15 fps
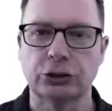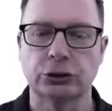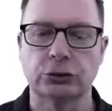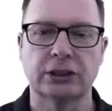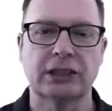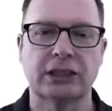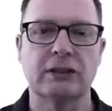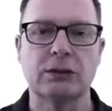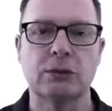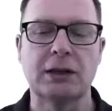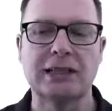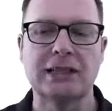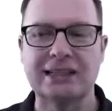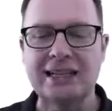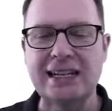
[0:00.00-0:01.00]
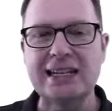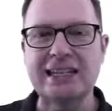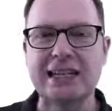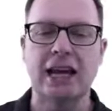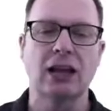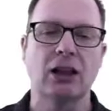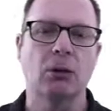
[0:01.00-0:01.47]
do, it gives me
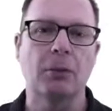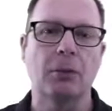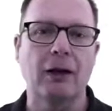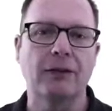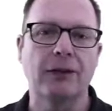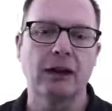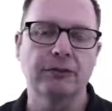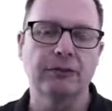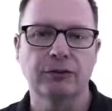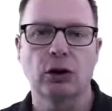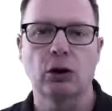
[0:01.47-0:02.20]
detail about that